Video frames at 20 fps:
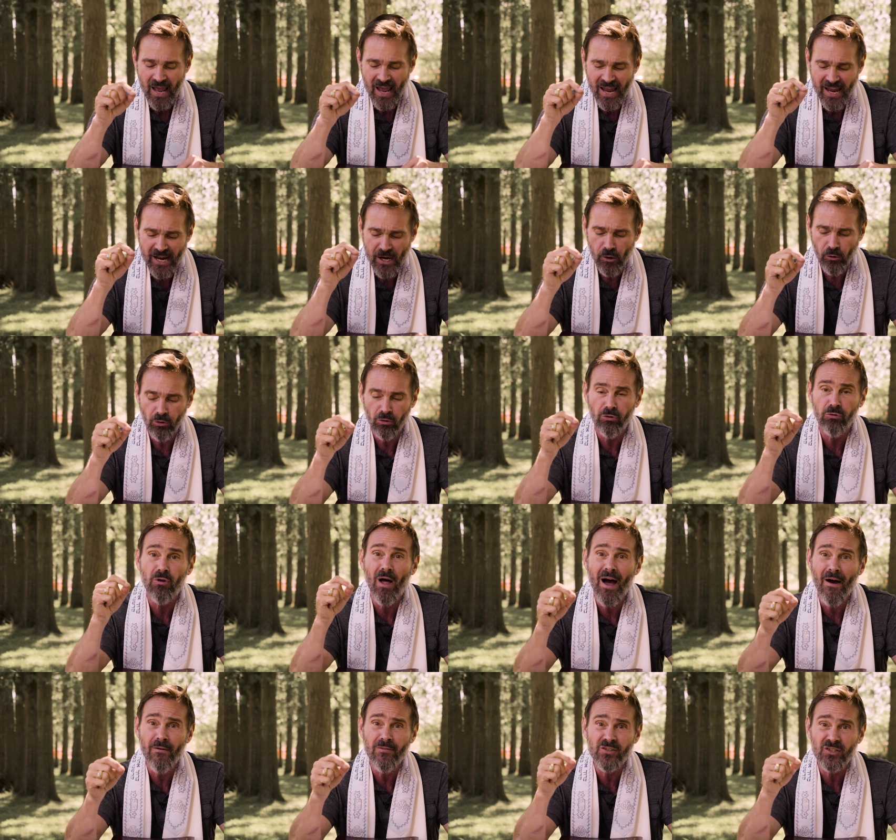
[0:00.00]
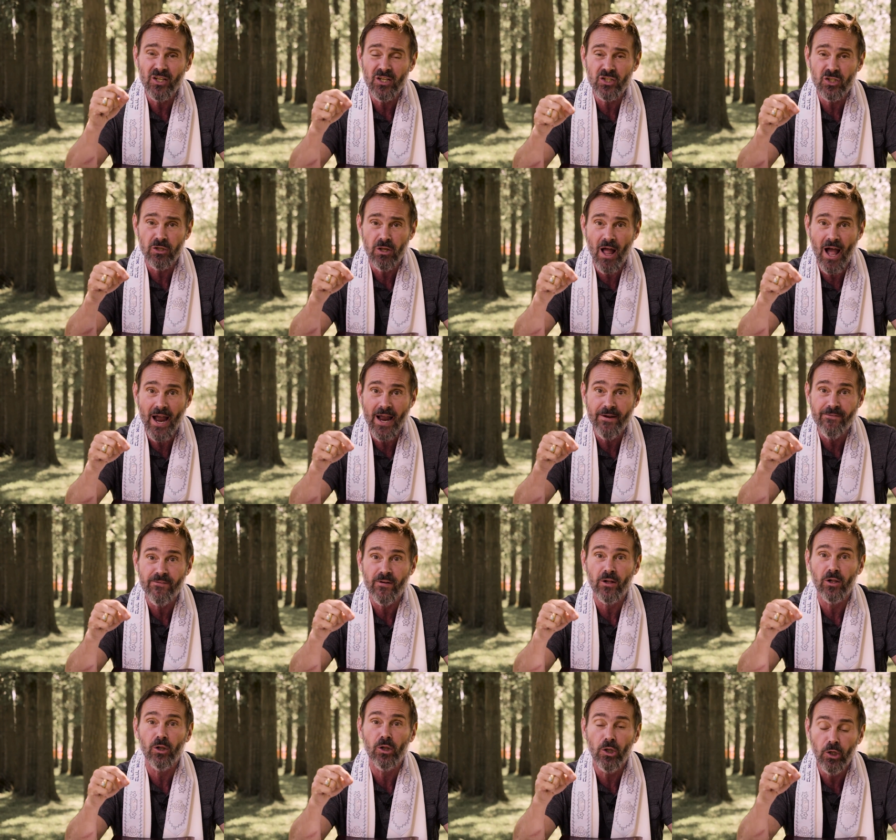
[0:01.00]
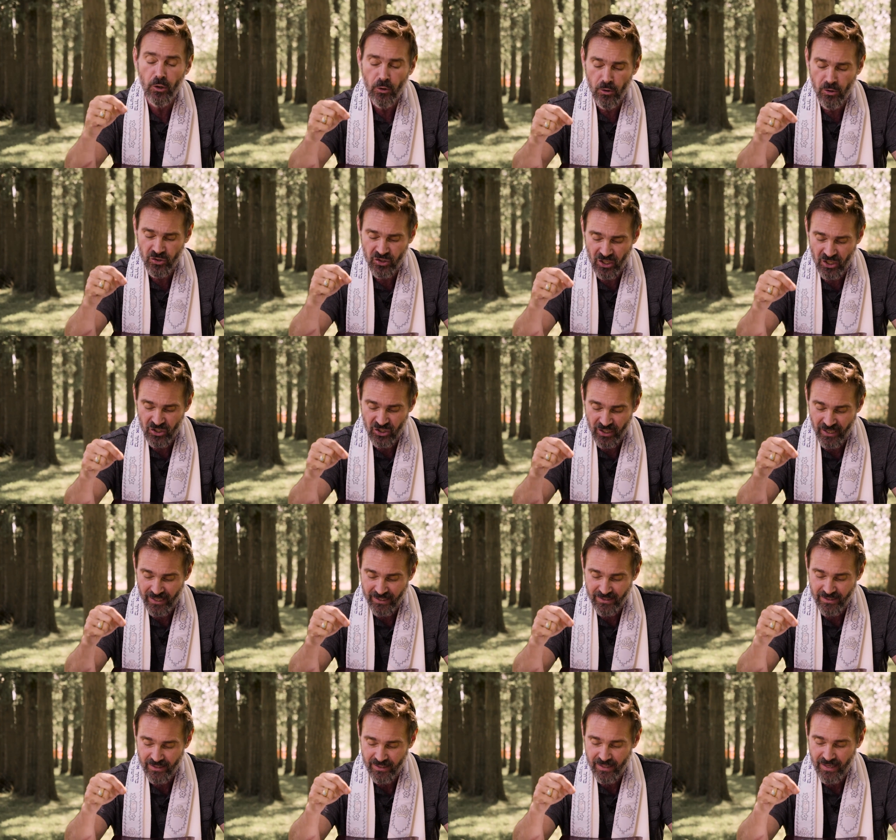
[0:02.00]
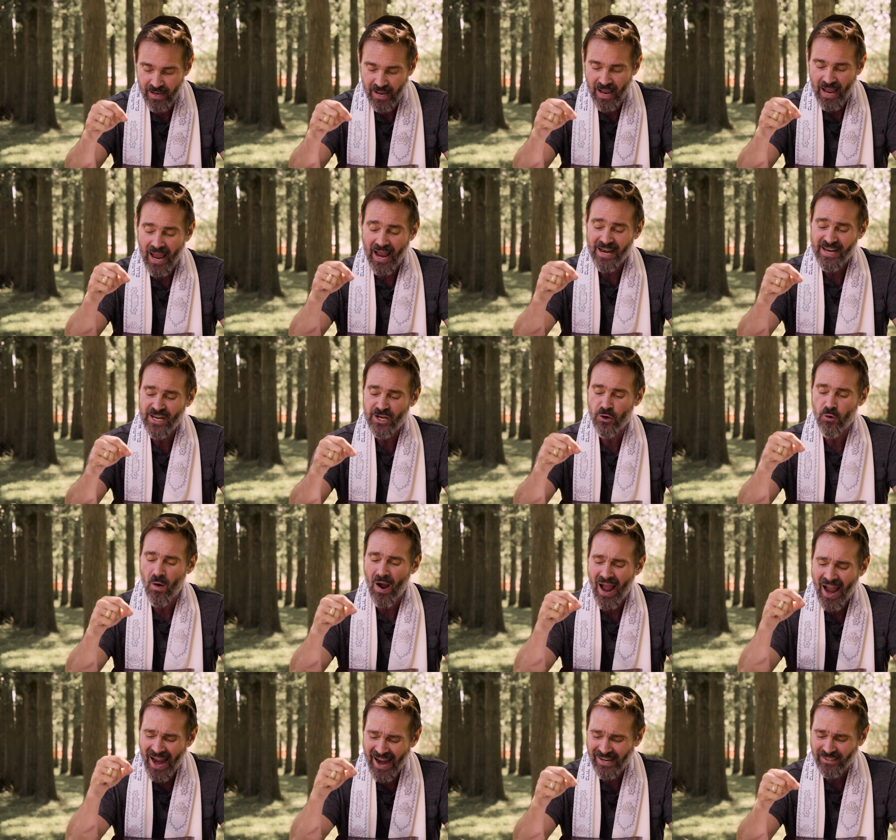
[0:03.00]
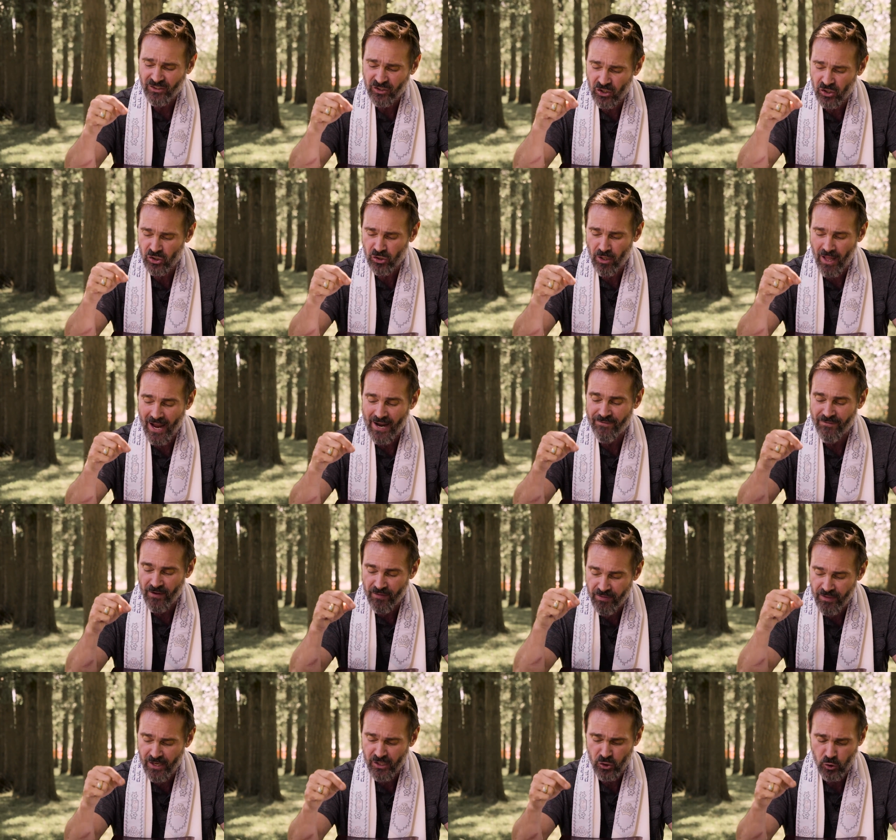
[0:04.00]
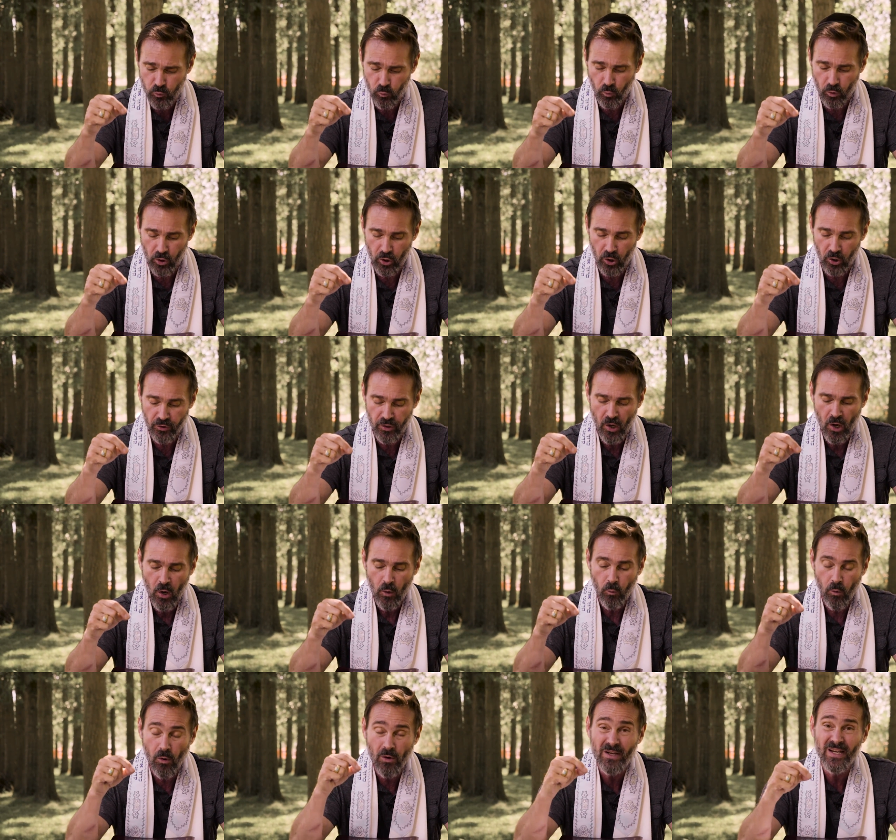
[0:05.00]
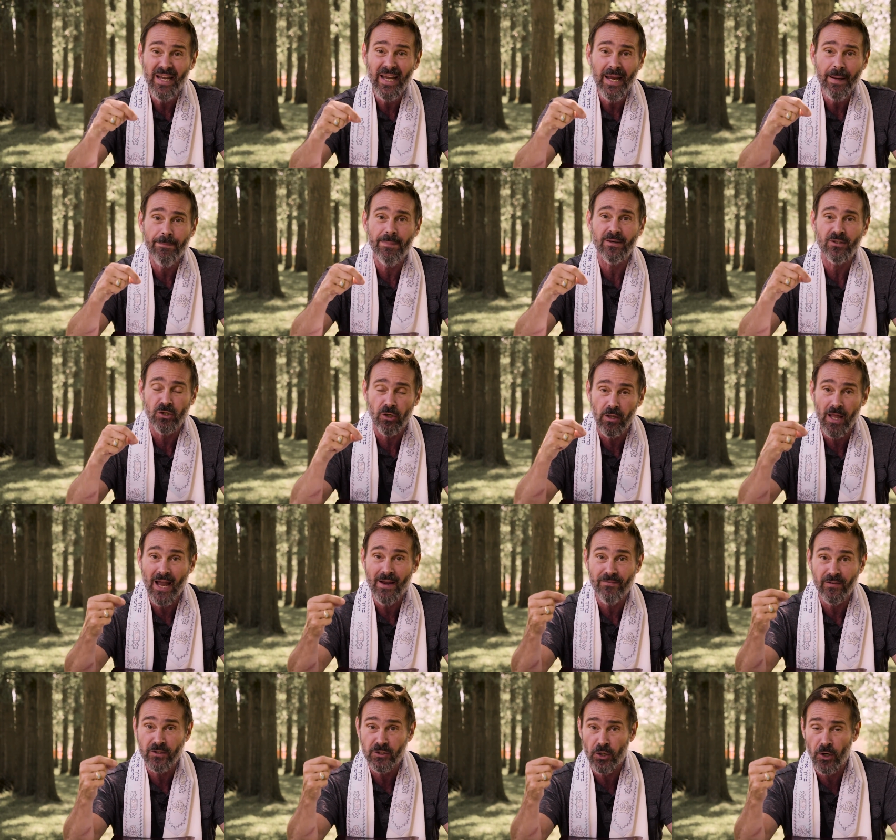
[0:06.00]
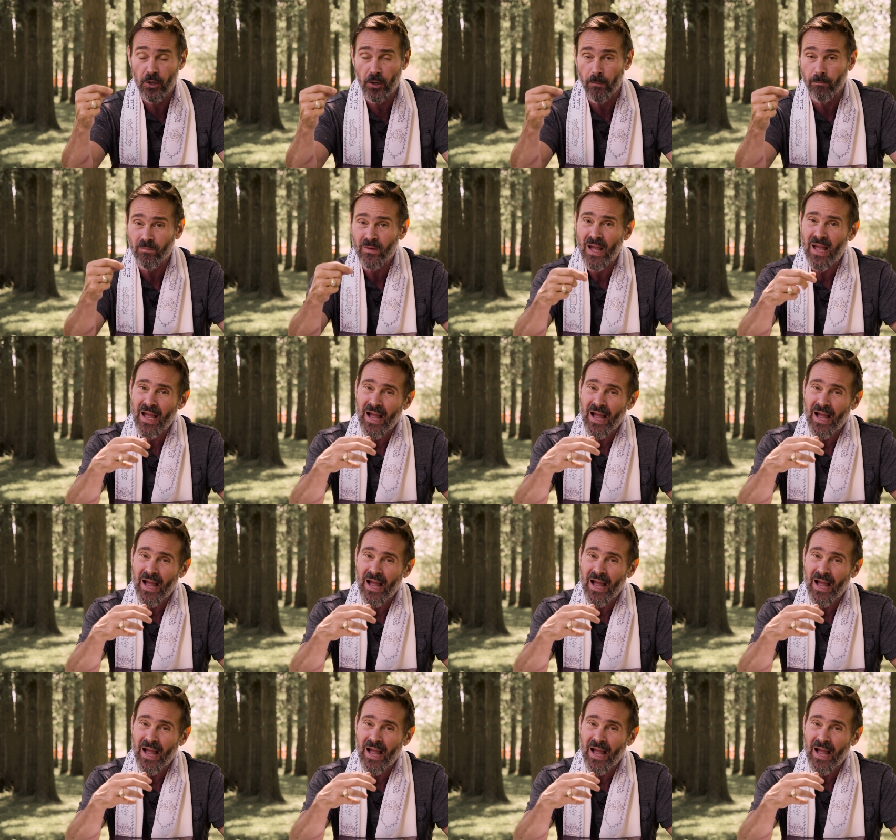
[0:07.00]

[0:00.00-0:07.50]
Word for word: He who loves his life loses it, and he who hates his life in this world will keep it to life eternal.